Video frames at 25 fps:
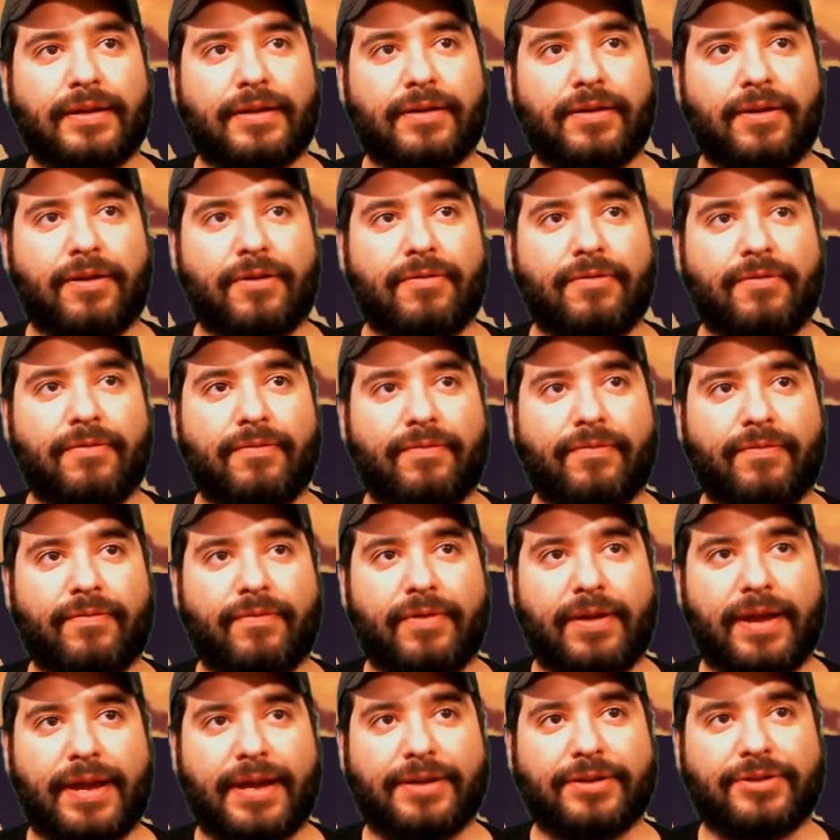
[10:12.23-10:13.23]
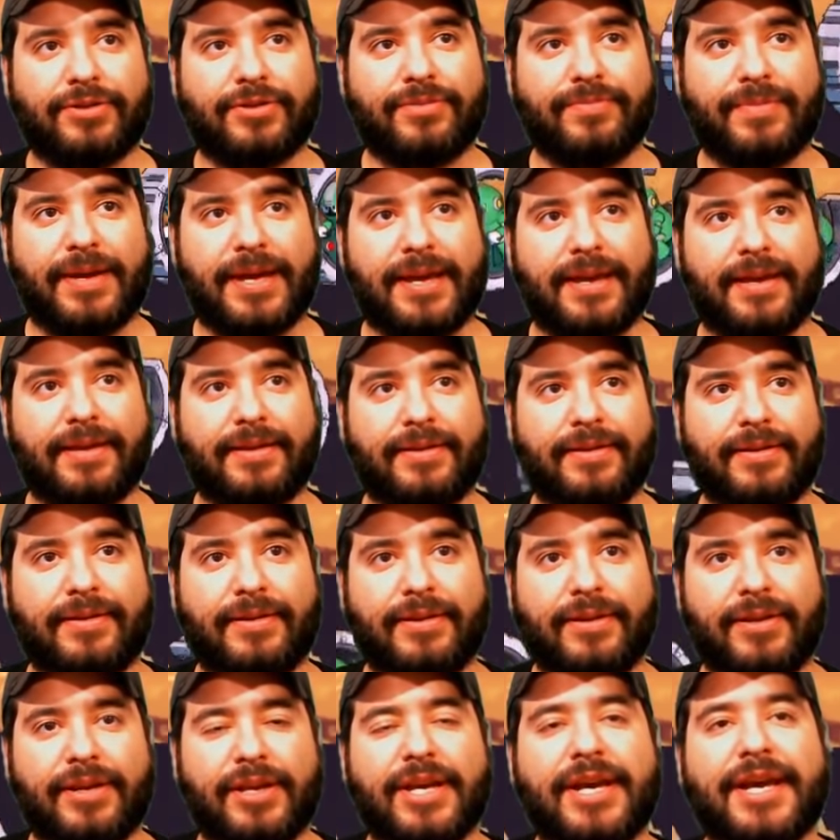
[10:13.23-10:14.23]
Oh, extra man.
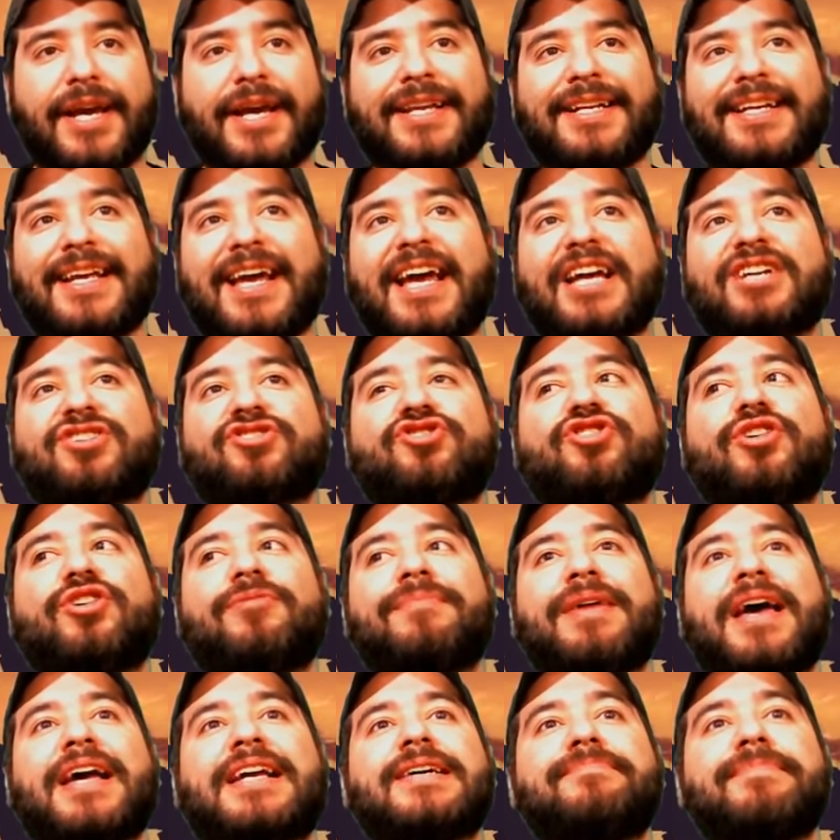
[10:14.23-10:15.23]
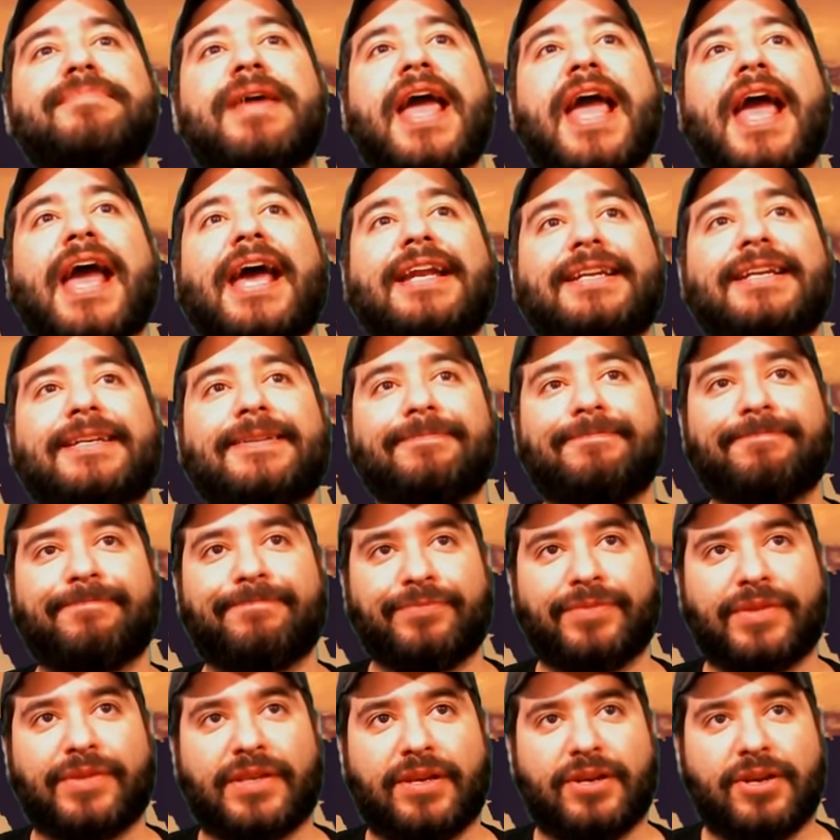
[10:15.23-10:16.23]
An extra Mega Man,
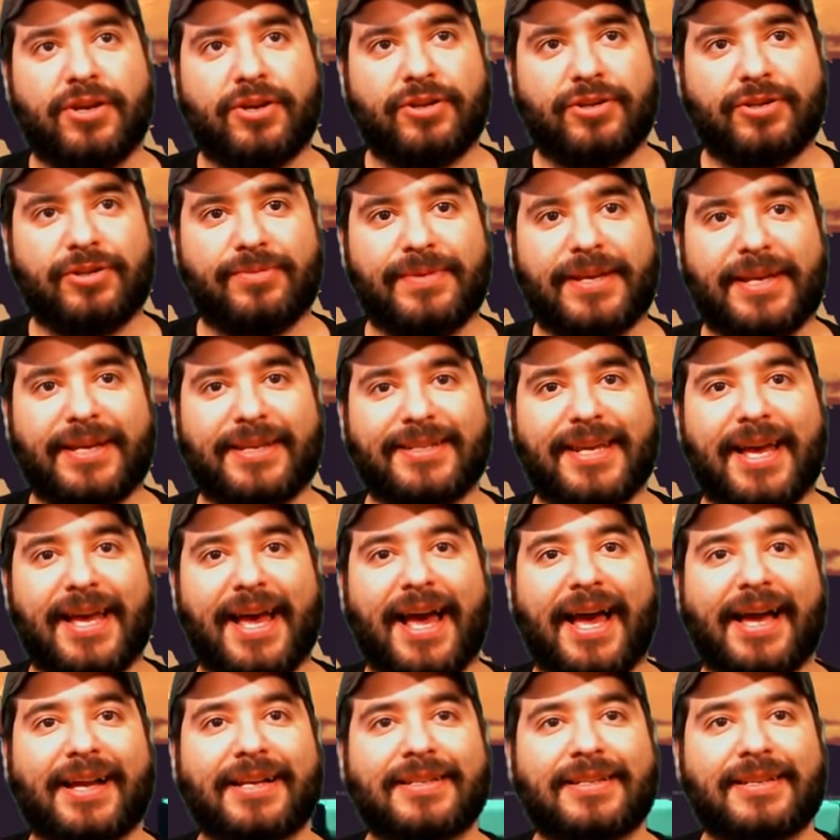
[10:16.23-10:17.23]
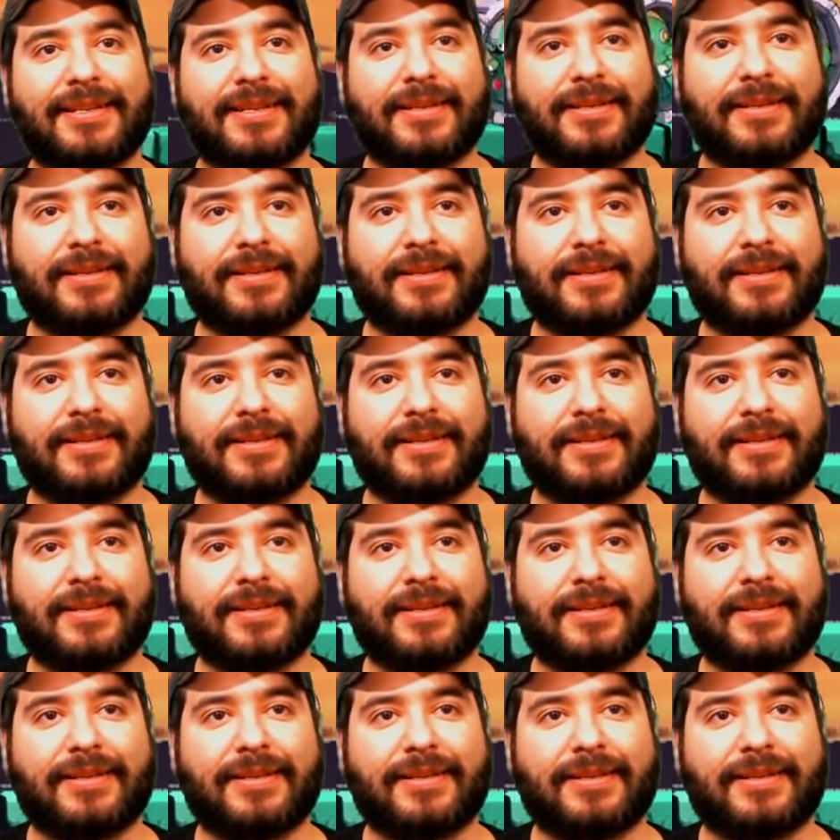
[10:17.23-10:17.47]
to be exact.